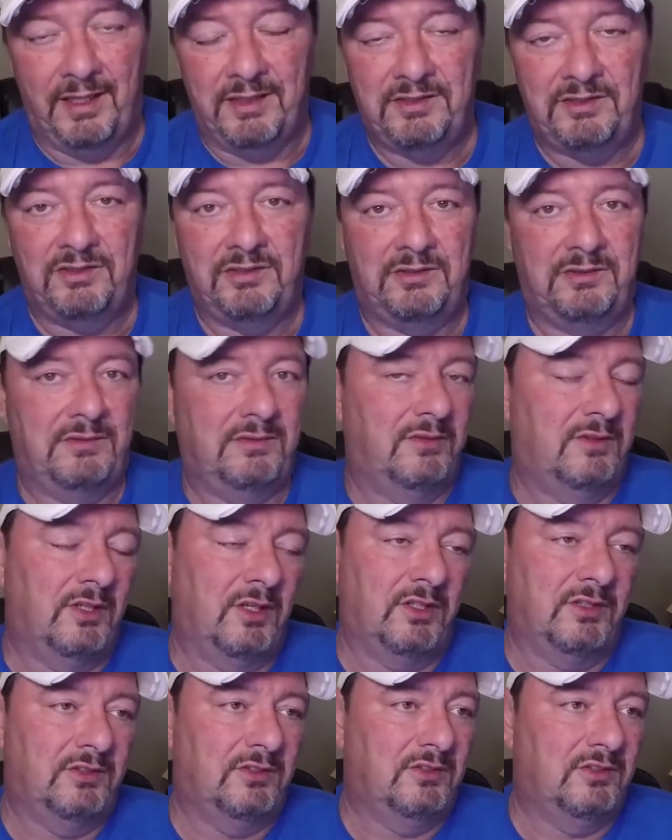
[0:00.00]
that's,
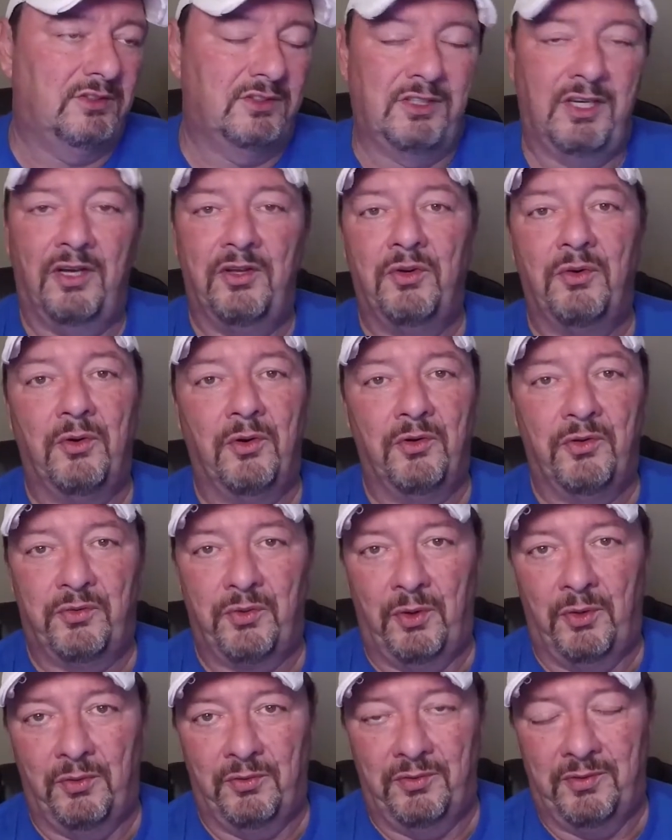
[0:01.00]
they're cutting their own
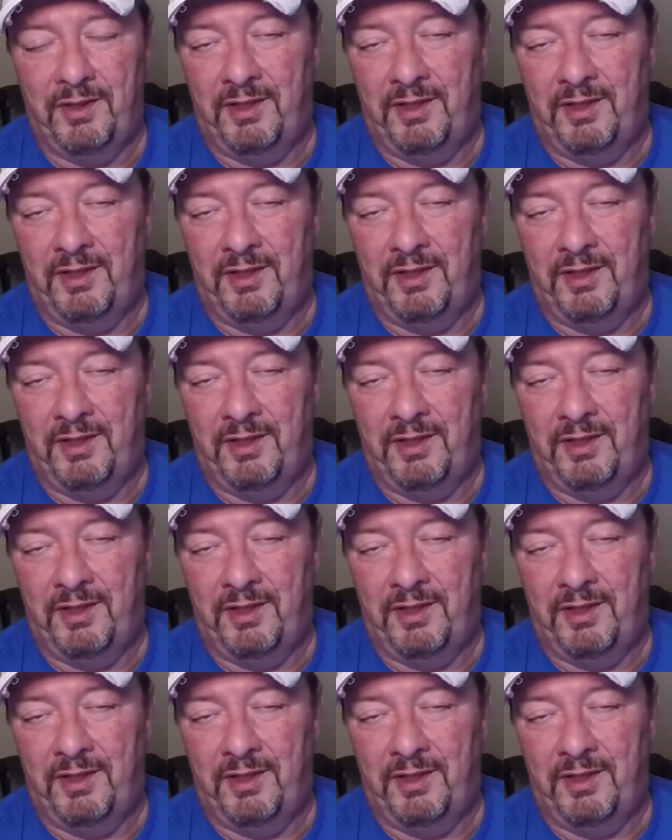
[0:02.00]
throat.